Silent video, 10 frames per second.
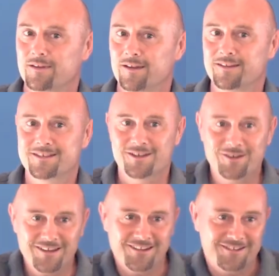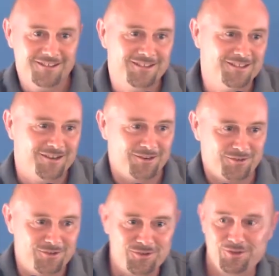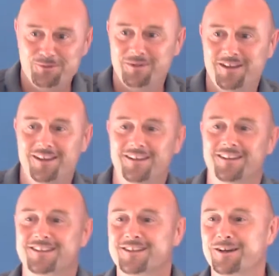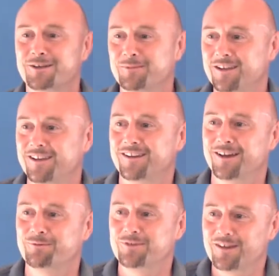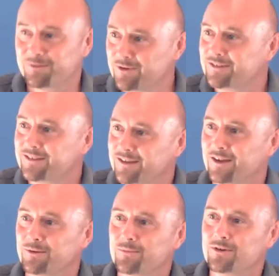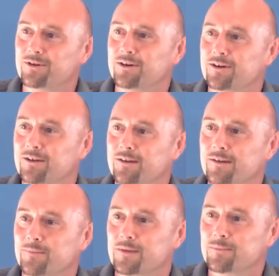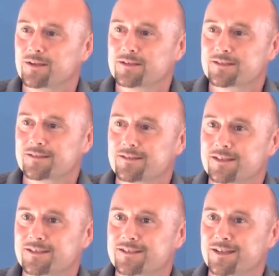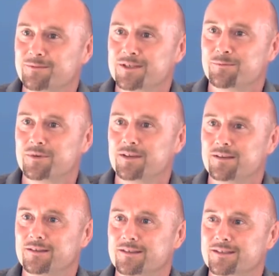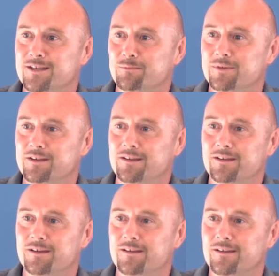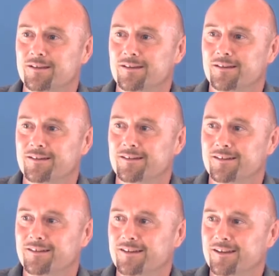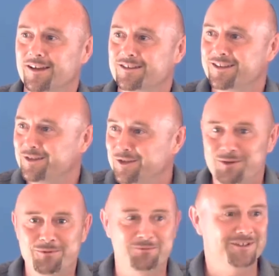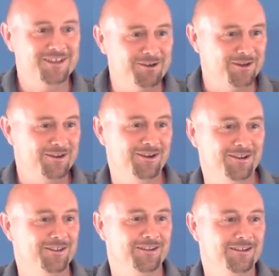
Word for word: And so it just kind of drew me in, it sucked me in. I, want, I wanted to know more, because this seemed to be somebody that actually knew what was going on.